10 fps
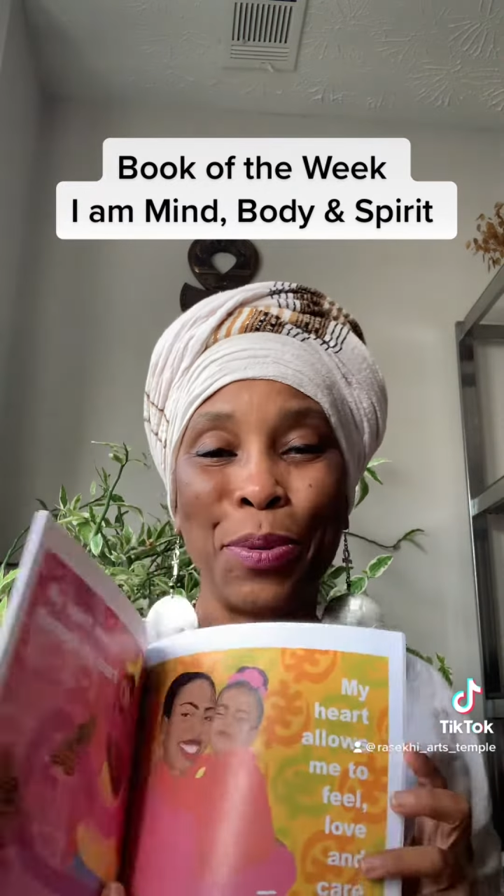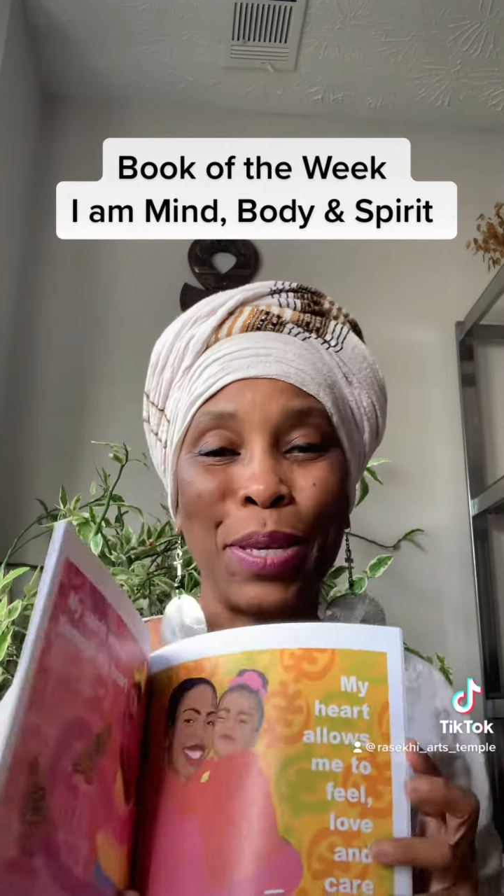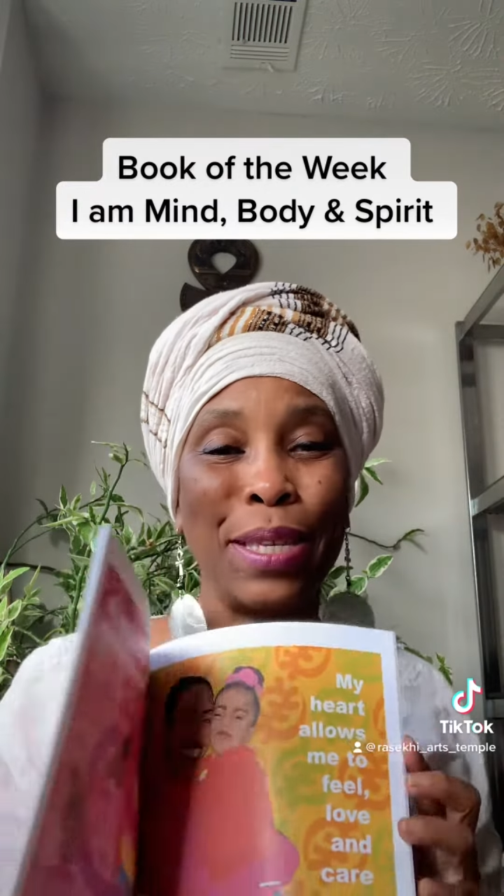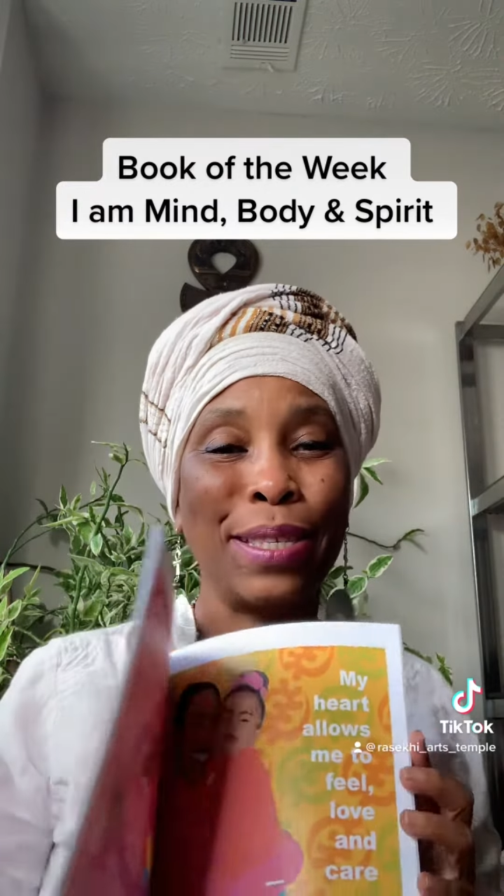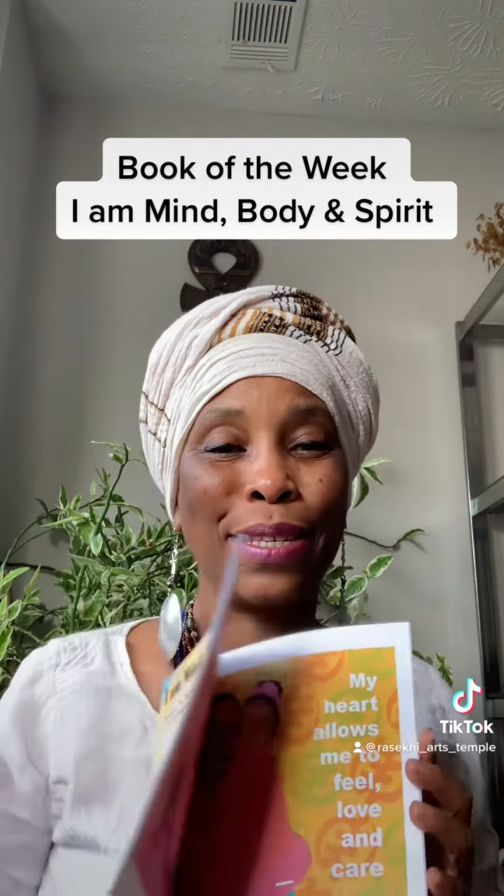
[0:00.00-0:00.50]

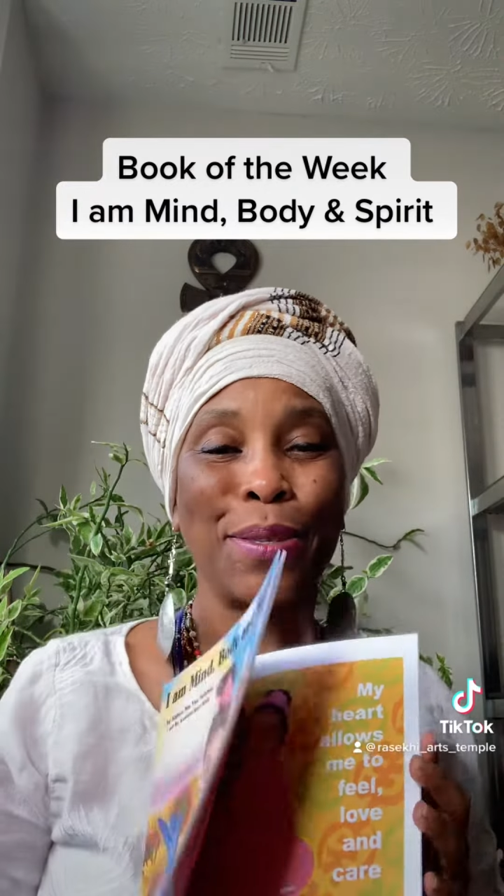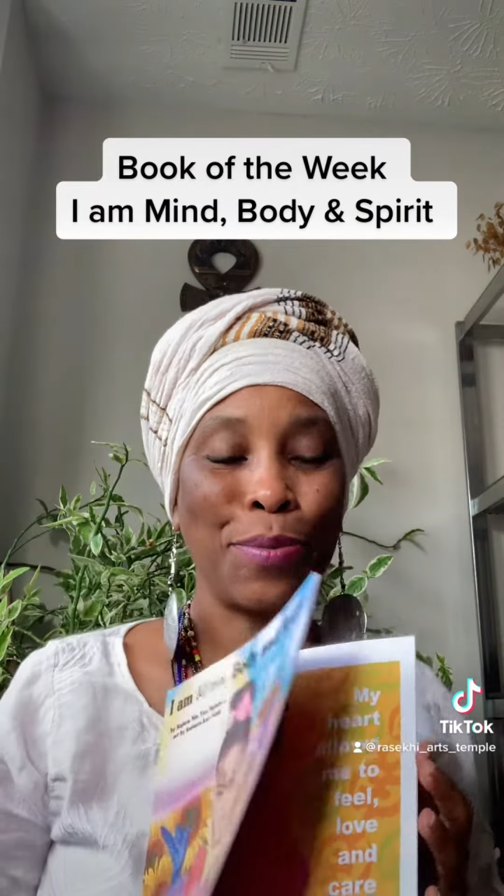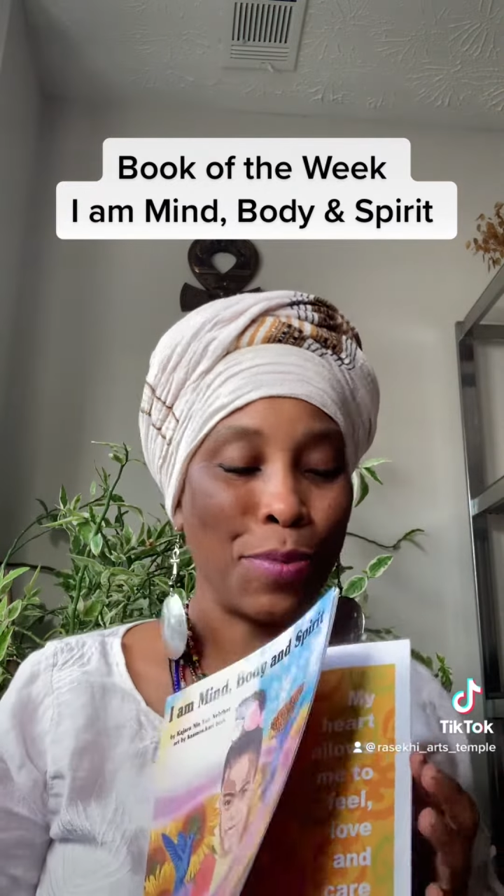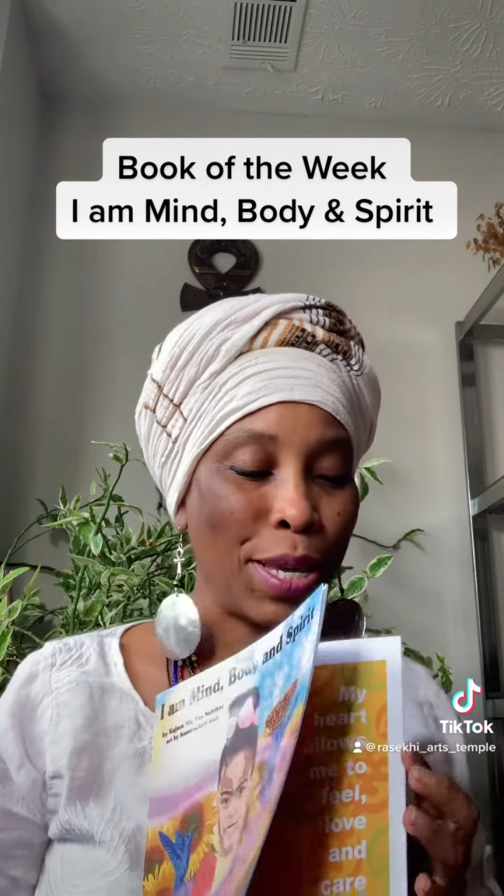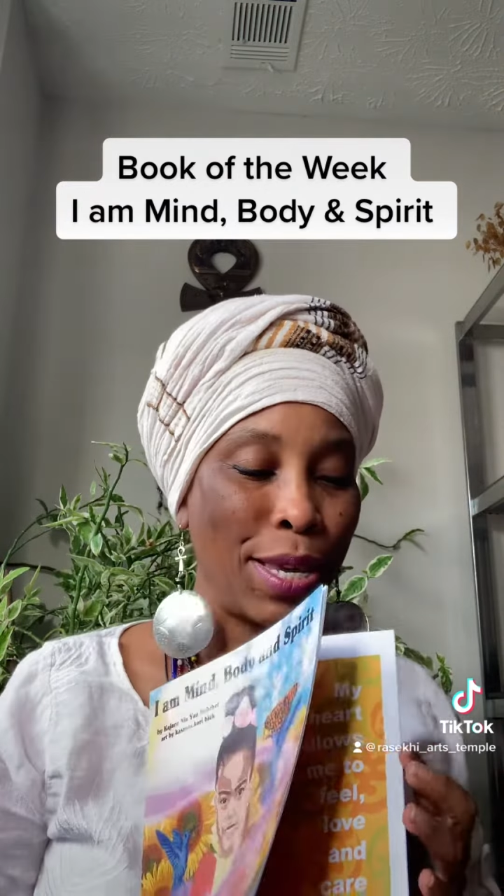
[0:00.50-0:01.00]
easy to
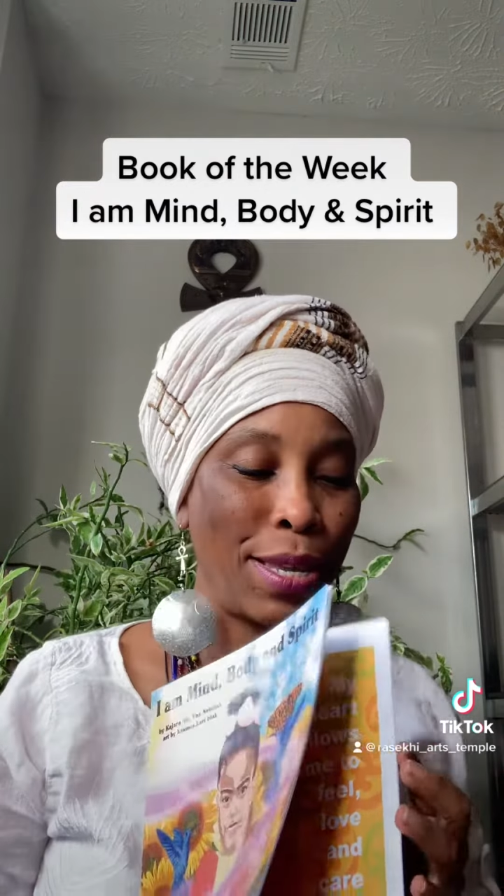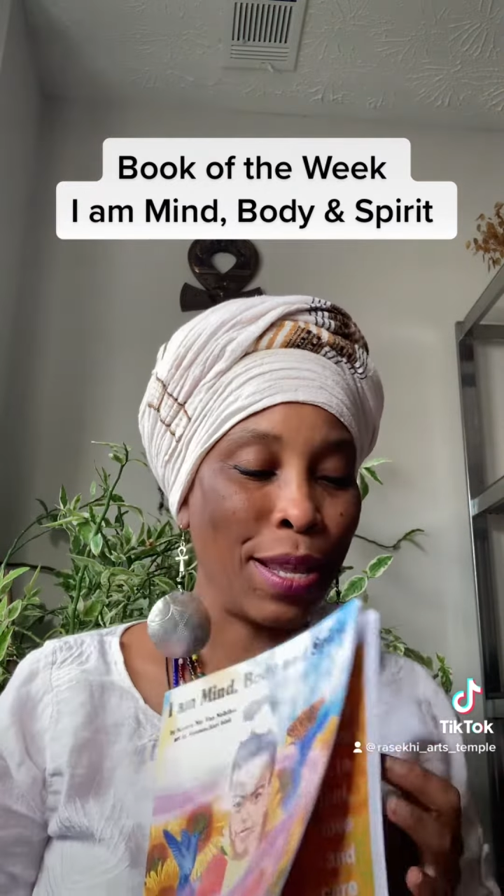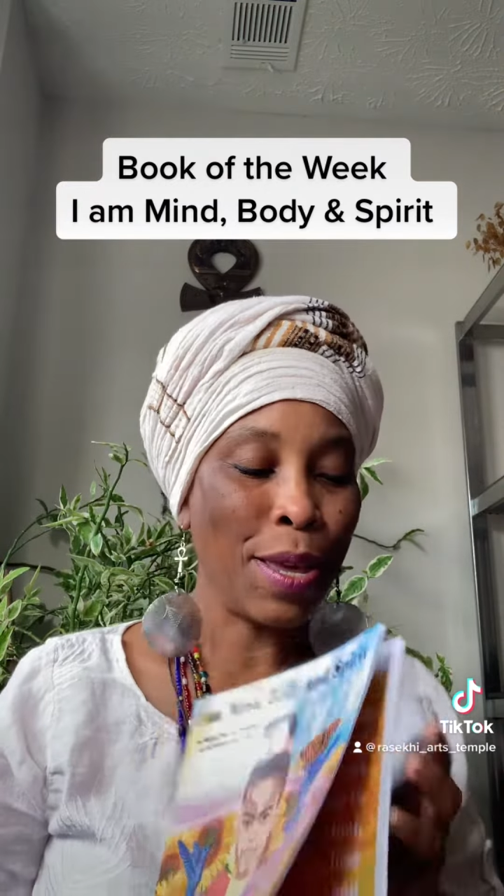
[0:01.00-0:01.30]
read.